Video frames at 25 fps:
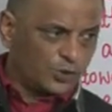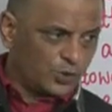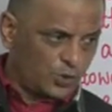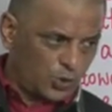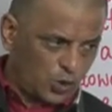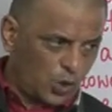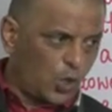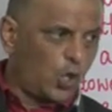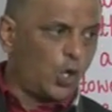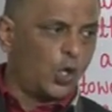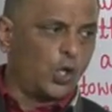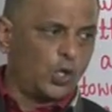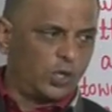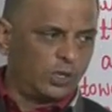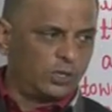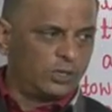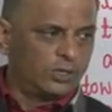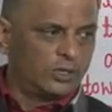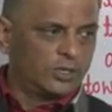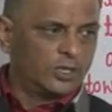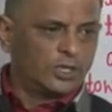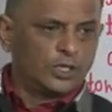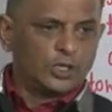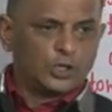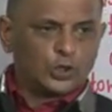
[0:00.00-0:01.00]
Coal.
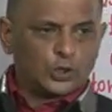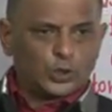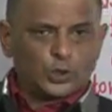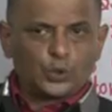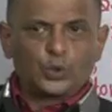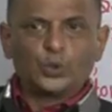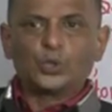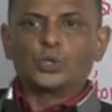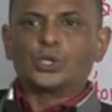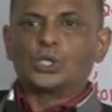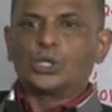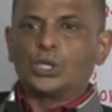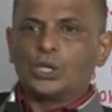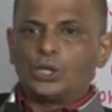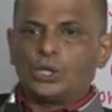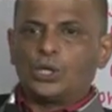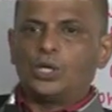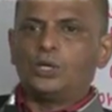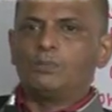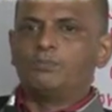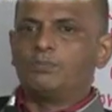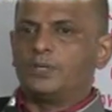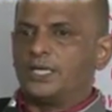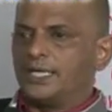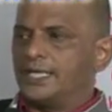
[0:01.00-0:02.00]
Through
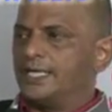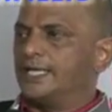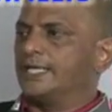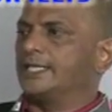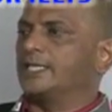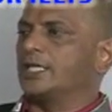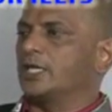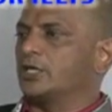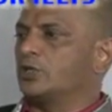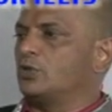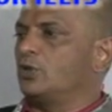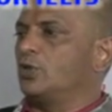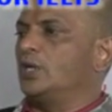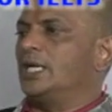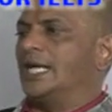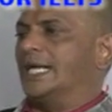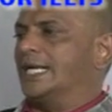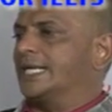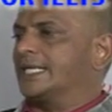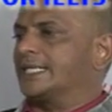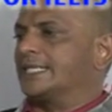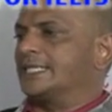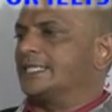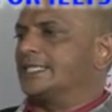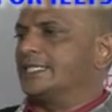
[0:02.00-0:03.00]
coal, burning the coal,
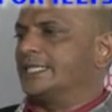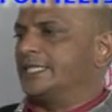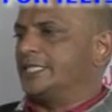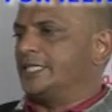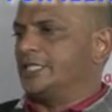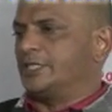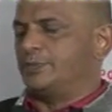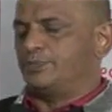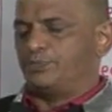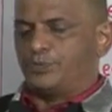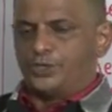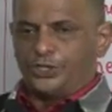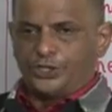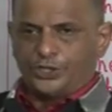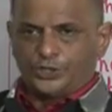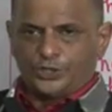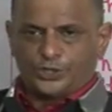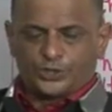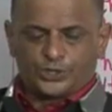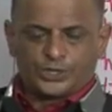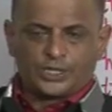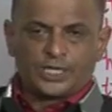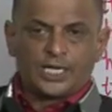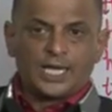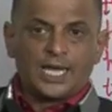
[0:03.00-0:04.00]
electricity is
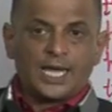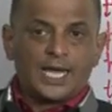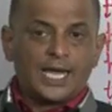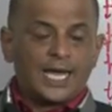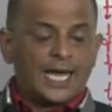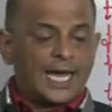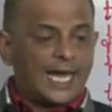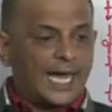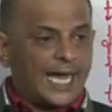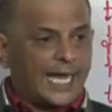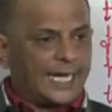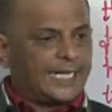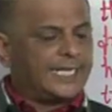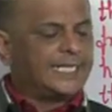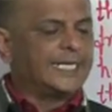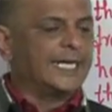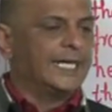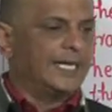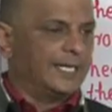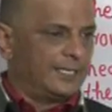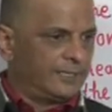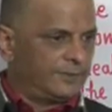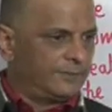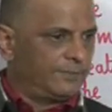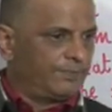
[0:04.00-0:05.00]
produced.
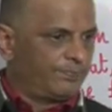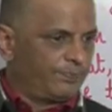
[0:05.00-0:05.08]
Hydel.